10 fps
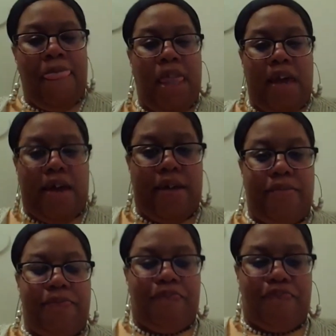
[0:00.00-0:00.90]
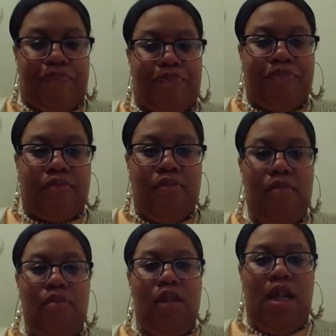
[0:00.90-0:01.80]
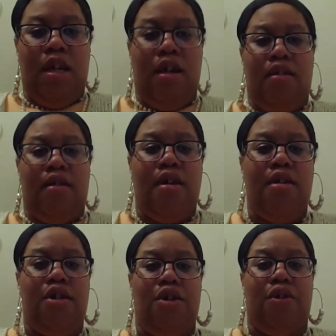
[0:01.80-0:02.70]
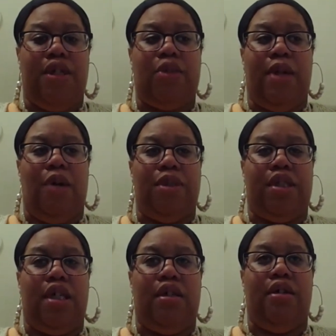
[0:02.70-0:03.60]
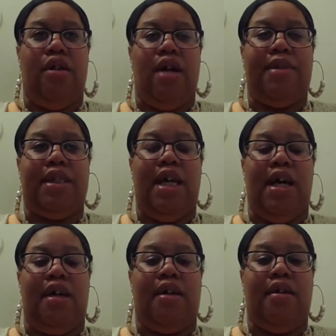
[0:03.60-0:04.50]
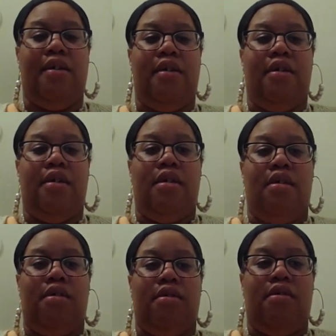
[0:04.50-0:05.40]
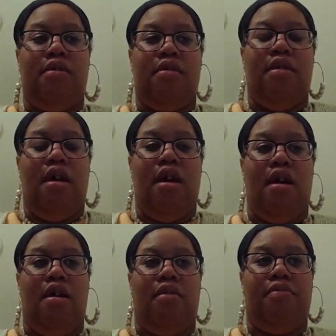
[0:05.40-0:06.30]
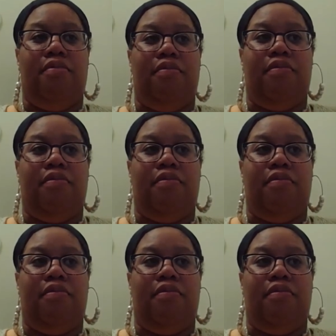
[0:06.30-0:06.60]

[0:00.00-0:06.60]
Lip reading: Yeah. And that's what I was telling her. I was like, um,